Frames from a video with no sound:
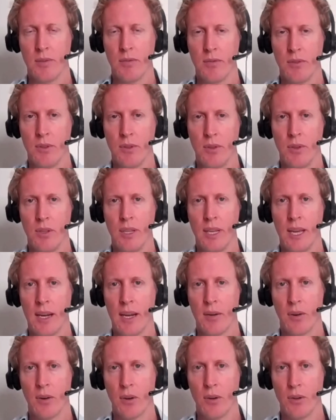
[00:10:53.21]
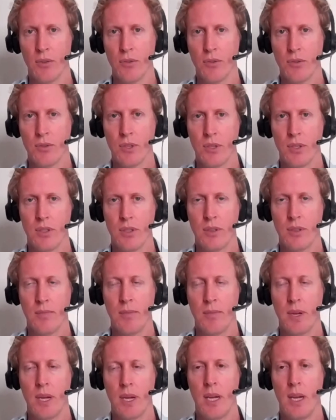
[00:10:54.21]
the food and the agricultural system.